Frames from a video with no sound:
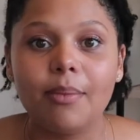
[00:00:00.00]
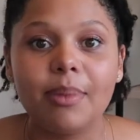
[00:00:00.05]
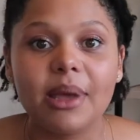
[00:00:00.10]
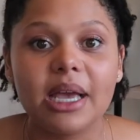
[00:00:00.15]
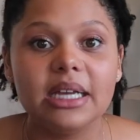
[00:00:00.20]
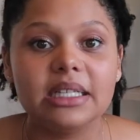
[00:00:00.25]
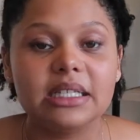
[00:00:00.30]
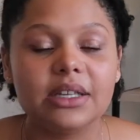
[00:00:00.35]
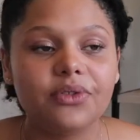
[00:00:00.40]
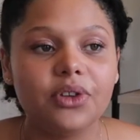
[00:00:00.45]

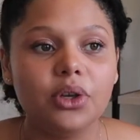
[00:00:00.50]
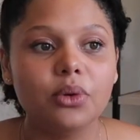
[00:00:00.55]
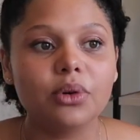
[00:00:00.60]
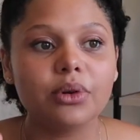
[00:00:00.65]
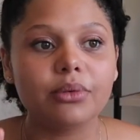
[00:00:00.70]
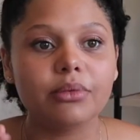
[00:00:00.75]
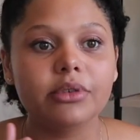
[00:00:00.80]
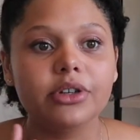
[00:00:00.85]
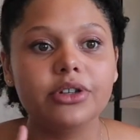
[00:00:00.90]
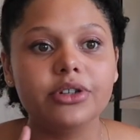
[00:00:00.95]
because if you
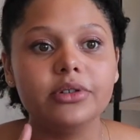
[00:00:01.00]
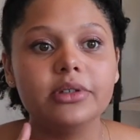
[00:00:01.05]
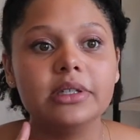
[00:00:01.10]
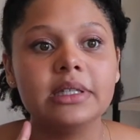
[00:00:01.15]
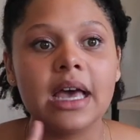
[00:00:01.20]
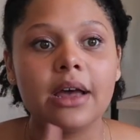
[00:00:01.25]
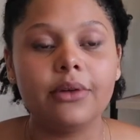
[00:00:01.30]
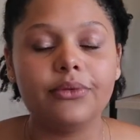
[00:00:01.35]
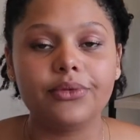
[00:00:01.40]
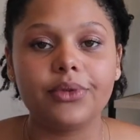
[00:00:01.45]
want to reduce
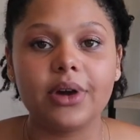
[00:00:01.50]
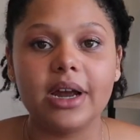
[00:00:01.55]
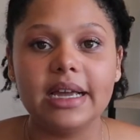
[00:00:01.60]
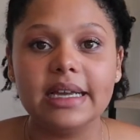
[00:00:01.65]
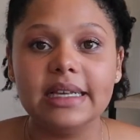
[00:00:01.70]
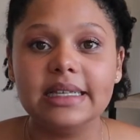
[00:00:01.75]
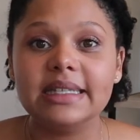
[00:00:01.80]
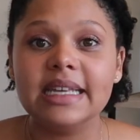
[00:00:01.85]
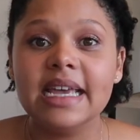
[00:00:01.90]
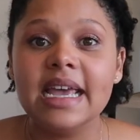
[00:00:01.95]
that
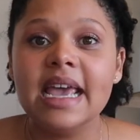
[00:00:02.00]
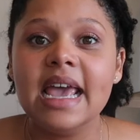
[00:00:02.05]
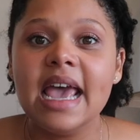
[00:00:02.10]
frizz